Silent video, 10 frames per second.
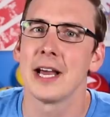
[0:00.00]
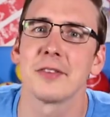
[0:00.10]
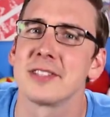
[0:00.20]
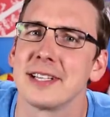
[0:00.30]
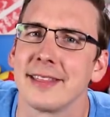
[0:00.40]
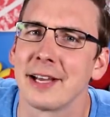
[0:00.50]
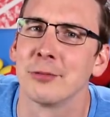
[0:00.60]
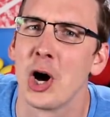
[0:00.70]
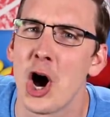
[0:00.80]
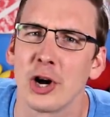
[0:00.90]
Not that there's
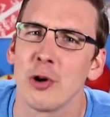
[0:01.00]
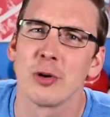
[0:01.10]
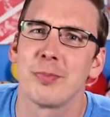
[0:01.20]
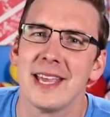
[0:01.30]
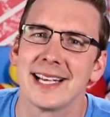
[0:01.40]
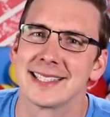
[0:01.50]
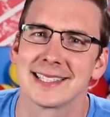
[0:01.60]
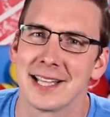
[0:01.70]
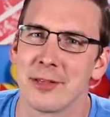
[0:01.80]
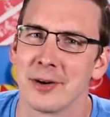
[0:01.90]
anything wrong with being in
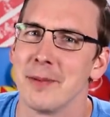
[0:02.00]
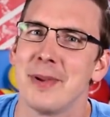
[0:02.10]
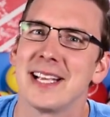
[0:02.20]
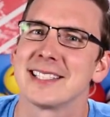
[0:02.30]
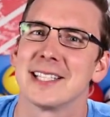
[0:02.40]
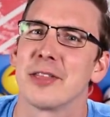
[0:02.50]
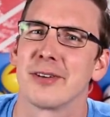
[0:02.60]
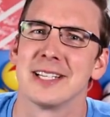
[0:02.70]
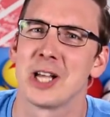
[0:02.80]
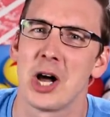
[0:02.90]
Slytherin. Being a
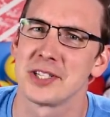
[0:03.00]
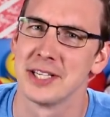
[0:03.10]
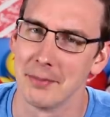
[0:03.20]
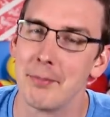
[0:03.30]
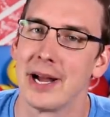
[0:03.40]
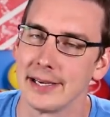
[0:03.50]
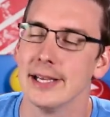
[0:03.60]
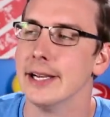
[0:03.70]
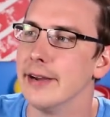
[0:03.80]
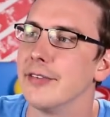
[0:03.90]
Slytherin is awesome,
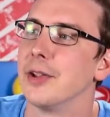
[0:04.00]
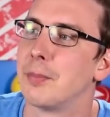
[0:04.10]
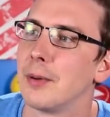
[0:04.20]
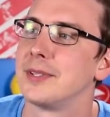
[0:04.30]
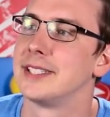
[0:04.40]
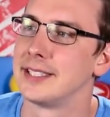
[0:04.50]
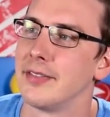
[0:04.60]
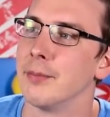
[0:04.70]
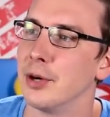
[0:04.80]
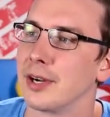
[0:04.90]
but for the purposes
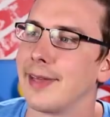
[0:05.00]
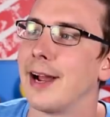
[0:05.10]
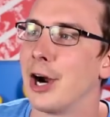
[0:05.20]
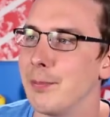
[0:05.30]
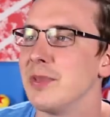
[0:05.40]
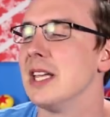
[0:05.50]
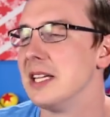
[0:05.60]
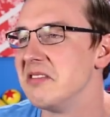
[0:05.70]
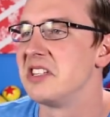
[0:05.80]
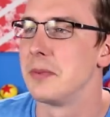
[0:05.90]
of the book, they are
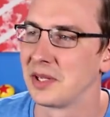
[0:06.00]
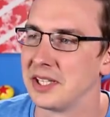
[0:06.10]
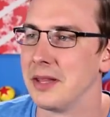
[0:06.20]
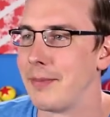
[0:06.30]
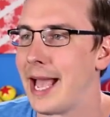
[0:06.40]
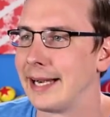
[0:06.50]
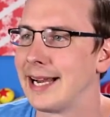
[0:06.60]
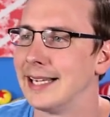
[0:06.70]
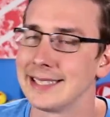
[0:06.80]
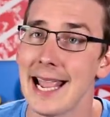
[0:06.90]
typically the
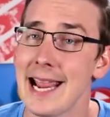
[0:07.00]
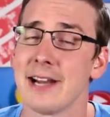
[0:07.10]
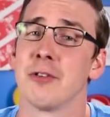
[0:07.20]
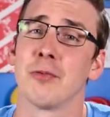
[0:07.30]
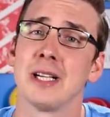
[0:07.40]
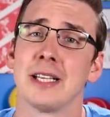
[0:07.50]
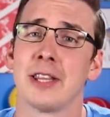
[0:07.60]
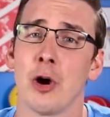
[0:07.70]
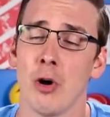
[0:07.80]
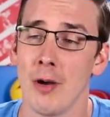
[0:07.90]
bad guys. And really
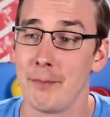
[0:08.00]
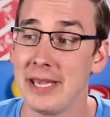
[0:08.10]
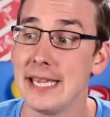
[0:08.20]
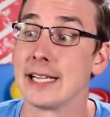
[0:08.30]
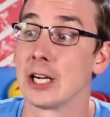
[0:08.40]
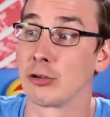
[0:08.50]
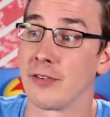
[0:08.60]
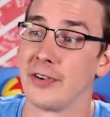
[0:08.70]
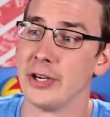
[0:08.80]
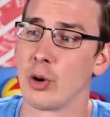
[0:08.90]
though, being a
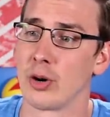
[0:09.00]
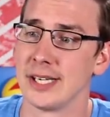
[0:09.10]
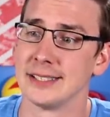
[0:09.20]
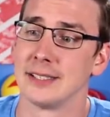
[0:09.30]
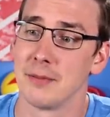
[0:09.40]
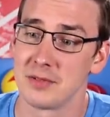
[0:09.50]
Gryffindor is